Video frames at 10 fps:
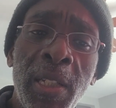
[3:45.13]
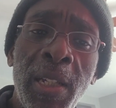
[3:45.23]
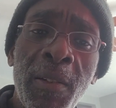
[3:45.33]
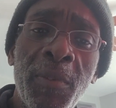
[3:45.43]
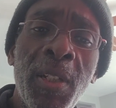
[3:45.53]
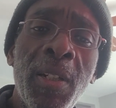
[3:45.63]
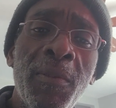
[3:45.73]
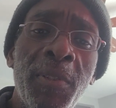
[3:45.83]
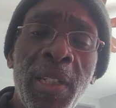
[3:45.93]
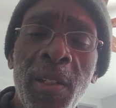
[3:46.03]
have
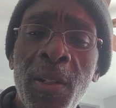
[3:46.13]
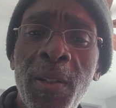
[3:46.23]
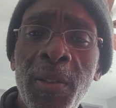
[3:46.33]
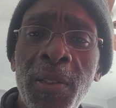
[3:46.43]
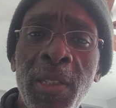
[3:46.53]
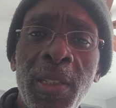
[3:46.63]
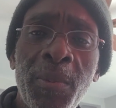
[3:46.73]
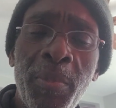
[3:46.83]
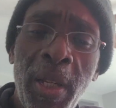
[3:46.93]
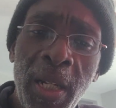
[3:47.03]
love in their heart and
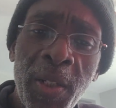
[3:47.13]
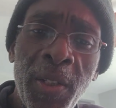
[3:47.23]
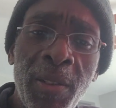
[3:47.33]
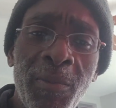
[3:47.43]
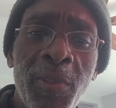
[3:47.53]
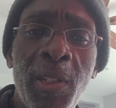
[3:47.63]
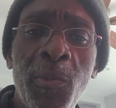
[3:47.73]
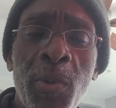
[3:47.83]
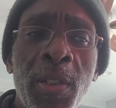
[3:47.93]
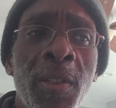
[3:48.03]
compassion and really
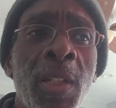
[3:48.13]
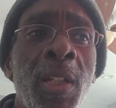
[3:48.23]
want to